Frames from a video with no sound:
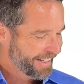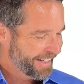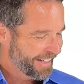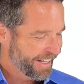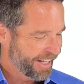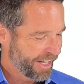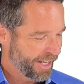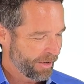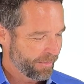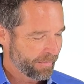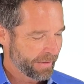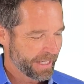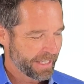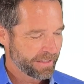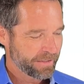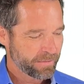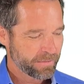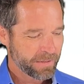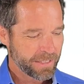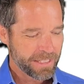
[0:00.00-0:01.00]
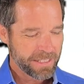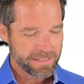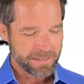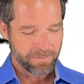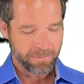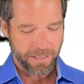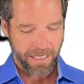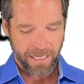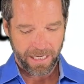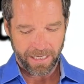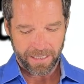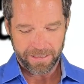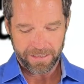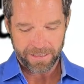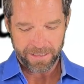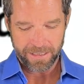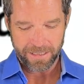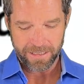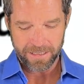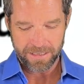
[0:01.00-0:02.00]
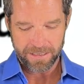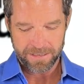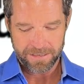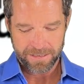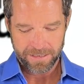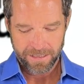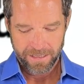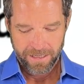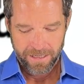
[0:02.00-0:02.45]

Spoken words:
And the reason behind it is